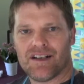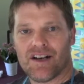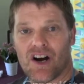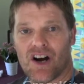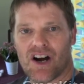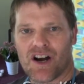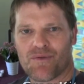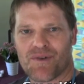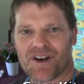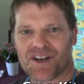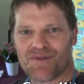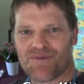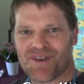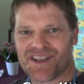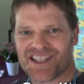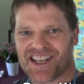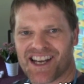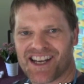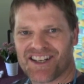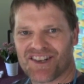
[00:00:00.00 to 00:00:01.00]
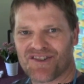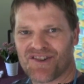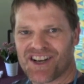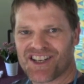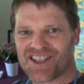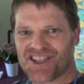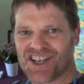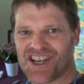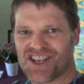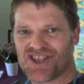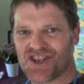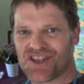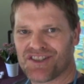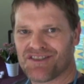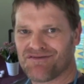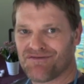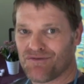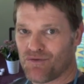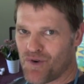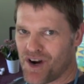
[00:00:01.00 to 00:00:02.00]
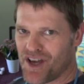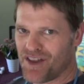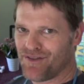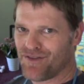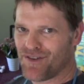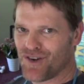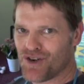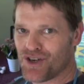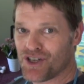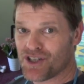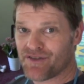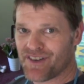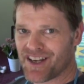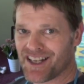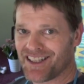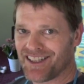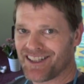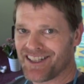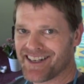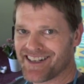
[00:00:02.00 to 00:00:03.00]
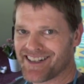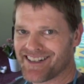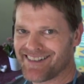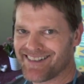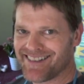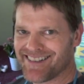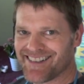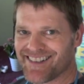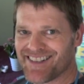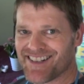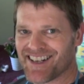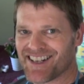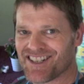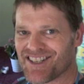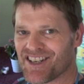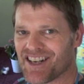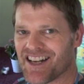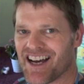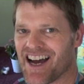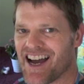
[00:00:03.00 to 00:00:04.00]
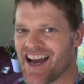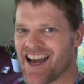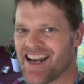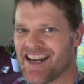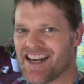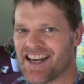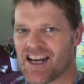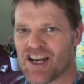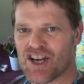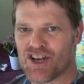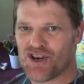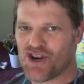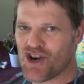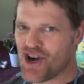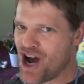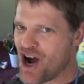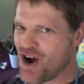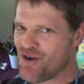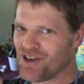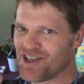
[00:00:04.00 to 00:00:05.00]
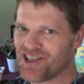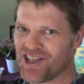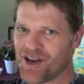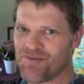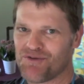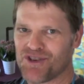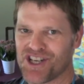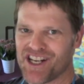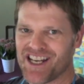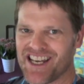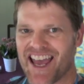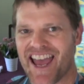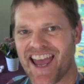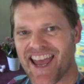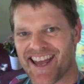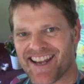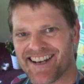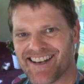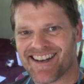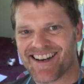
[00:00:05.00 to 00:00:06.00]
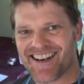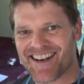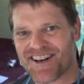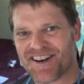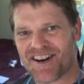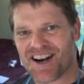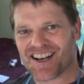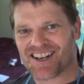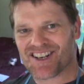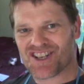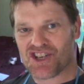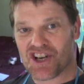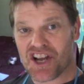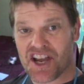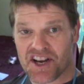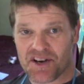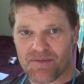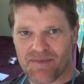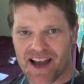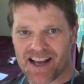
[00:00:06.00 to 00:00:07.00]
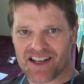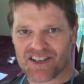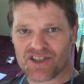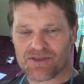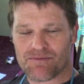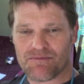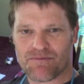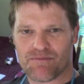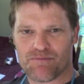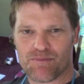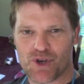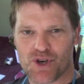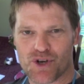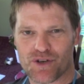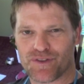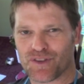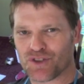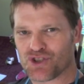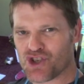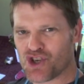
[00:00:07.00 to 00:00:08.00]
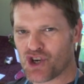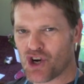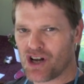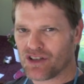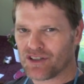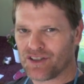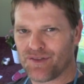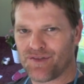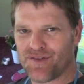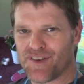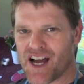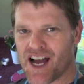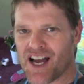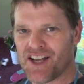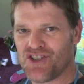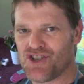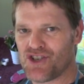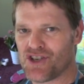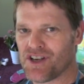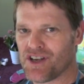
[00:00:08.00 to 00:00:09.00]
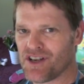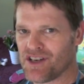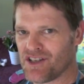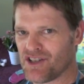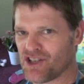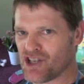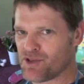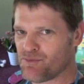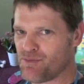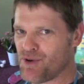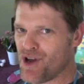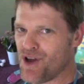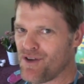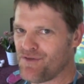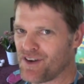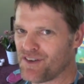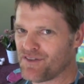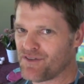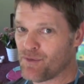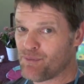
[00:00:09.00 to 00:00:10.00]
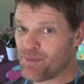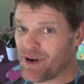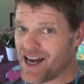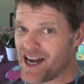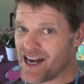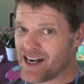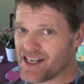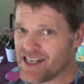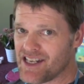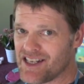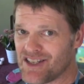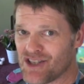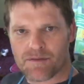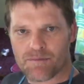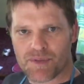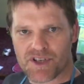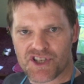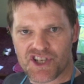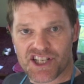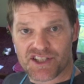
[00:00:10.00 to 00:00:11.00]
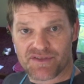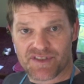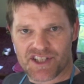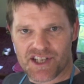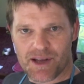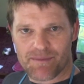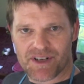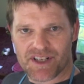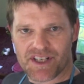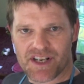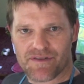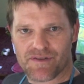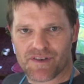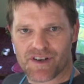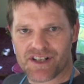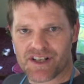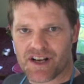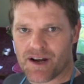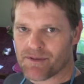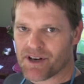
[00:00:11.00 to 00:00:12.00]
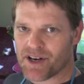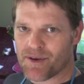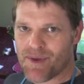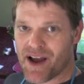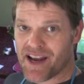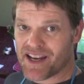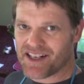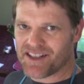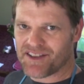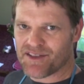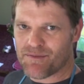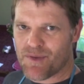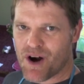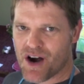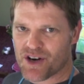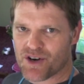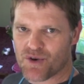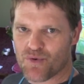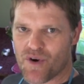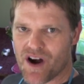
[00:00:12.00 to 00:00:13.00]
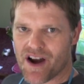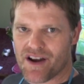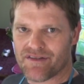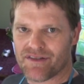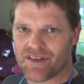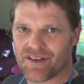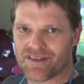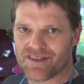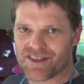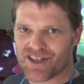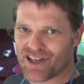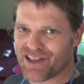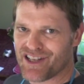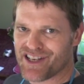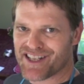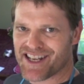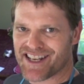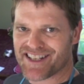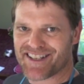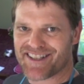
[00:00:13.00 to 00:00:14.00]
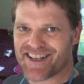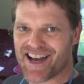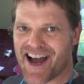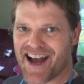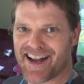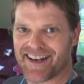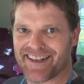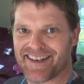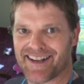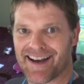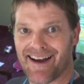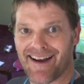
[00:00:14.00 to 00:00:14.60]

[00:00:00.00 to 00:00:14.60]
Hi and welcome once again to Greg's Kitchen, where the food is finger licking, and today, no exception again, I'm going to show you how to make some beautiful chocolate fudge, just perfect for parties, but just for something different, I'm going to make it in the microwave, so let's get started.